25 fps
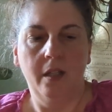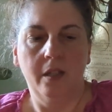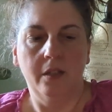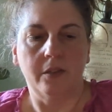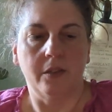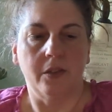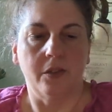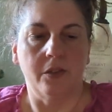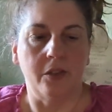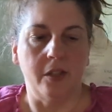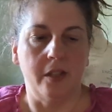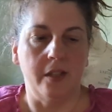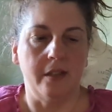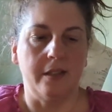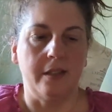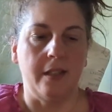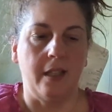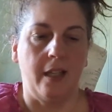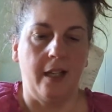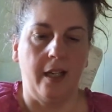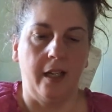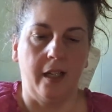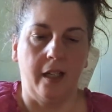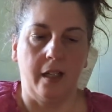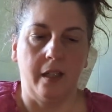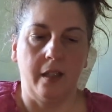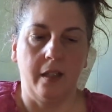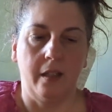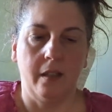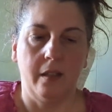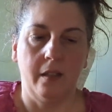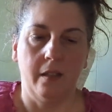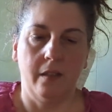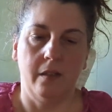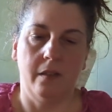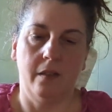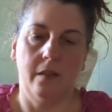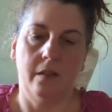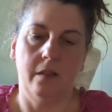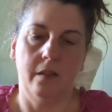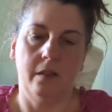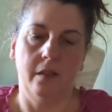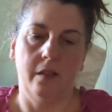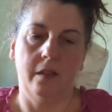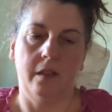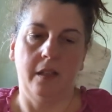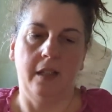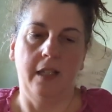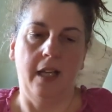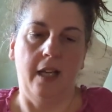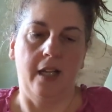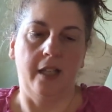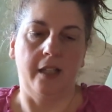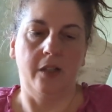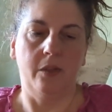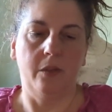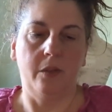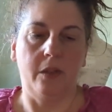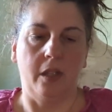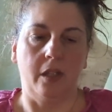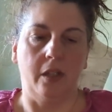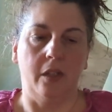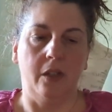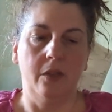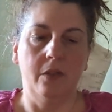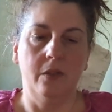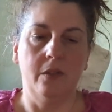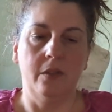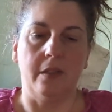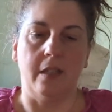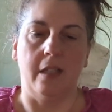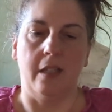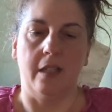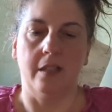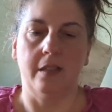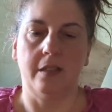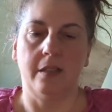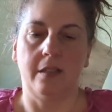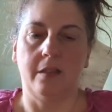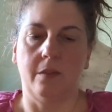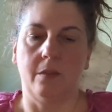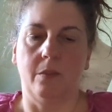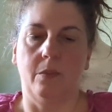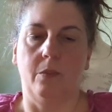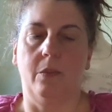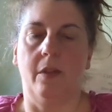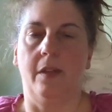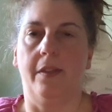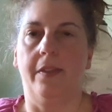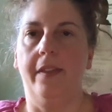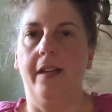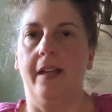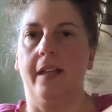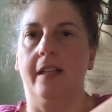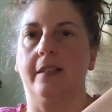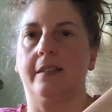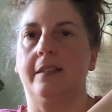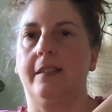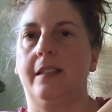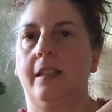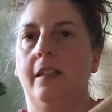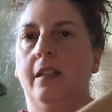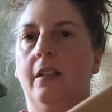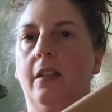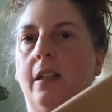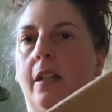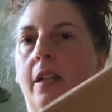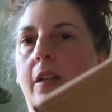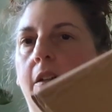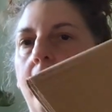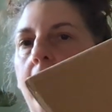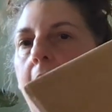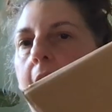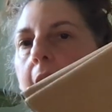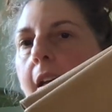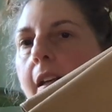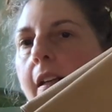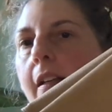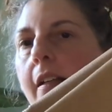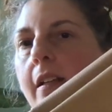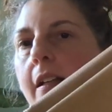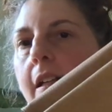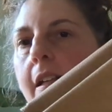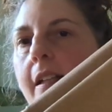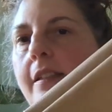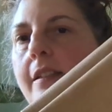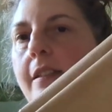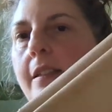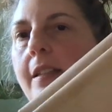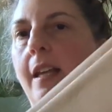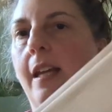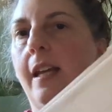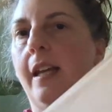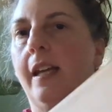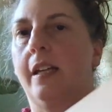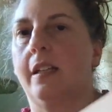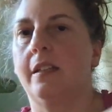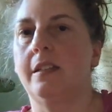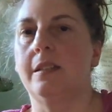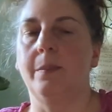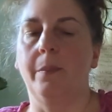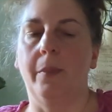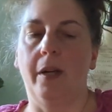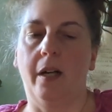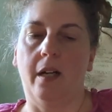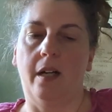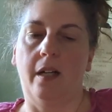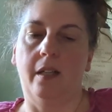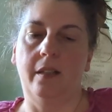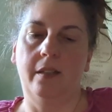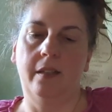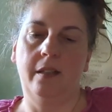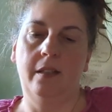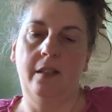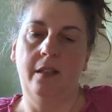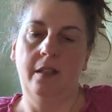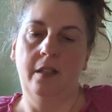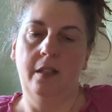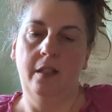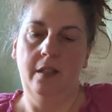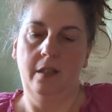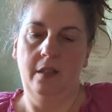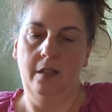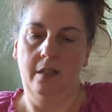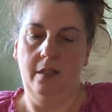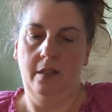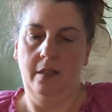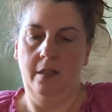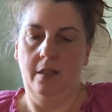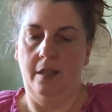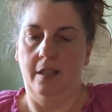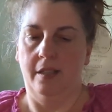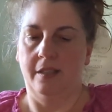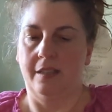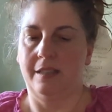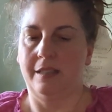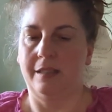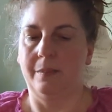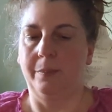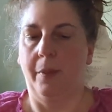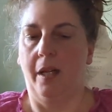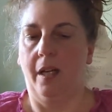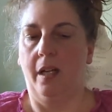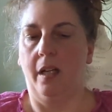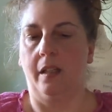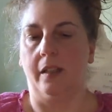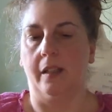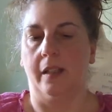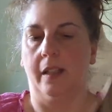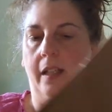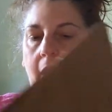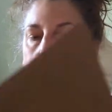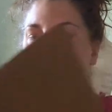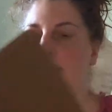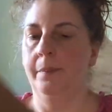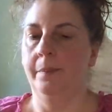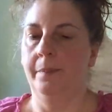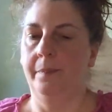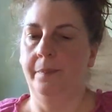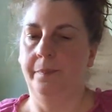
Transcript: So she's like, yeah, you can use this with this. And look, you can. It's like small. It's smaller.